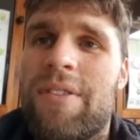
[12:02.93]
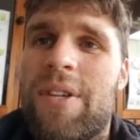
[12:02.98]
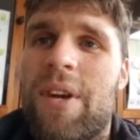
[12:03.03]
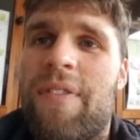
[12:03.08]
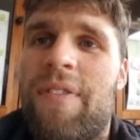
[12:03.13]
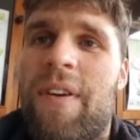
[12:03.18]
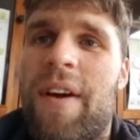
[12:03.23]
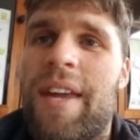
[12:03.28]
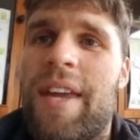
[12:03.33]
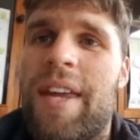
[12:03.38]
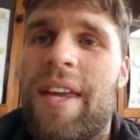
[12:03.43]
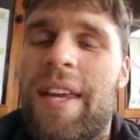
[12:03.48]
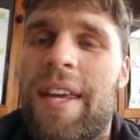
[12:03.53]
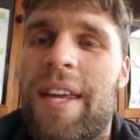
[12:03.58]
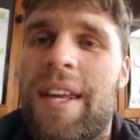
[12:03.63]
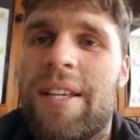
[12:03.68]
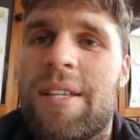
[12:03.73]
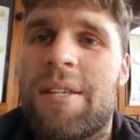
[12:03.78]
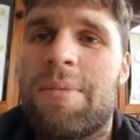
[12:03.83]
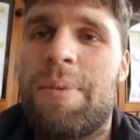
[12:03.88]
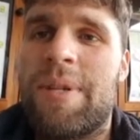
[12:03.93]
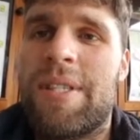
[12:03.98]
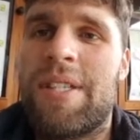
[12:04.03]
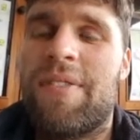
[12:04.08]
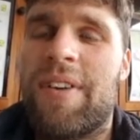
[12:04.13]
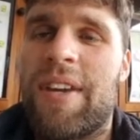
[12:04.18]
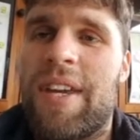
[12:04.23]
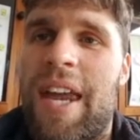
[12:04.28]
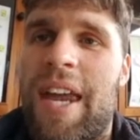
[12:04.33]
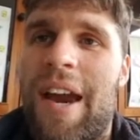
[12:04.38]
so if I can get a
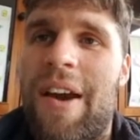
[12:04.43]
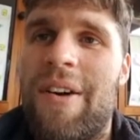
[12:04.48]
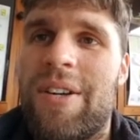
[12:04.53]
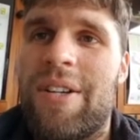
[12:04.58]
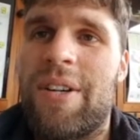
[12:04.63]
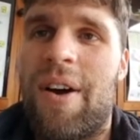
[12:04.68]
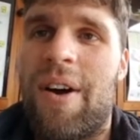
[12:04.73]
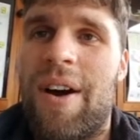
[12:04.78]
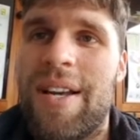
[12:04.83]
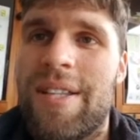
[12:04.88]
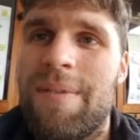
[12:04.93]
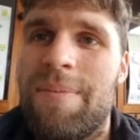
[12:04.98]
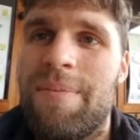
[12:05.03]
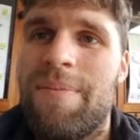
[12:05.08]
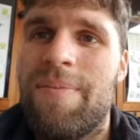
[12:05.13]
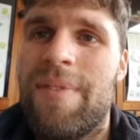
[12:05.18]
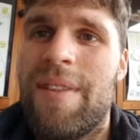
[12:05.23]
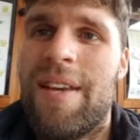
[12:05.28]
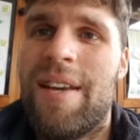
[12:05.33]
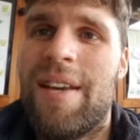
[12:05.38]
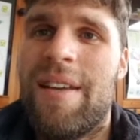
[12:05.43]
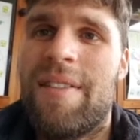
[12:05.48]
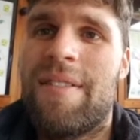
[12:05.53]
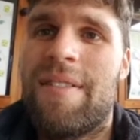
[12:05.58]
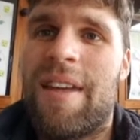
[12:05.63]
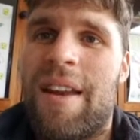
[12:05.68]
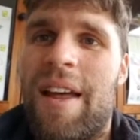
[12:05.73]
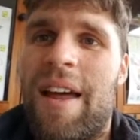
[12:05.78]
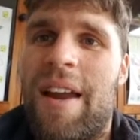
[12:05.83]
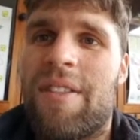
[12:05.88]
specific character item
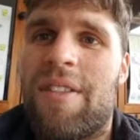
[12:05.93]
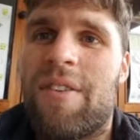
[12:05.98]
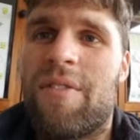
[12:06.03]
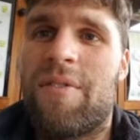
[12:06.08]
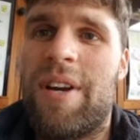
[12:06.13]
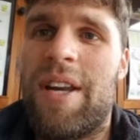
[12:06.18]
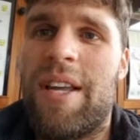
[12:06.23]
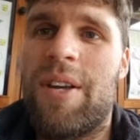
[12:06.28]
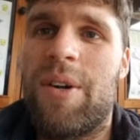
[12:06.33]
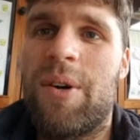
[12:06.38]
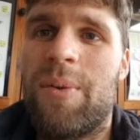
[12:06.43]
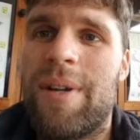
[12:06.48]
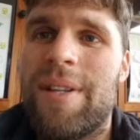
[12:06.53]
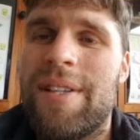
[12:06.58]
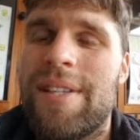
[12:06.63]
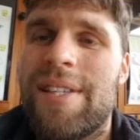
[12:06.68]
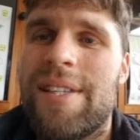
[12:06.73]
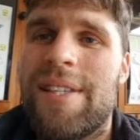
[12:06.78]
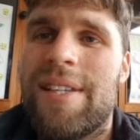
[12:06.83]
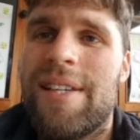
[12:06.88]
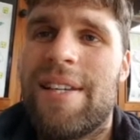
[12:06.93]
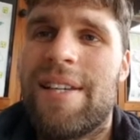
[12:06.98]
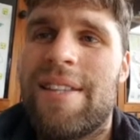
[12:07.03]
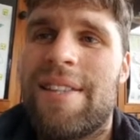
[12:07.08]
that out of the really good ones,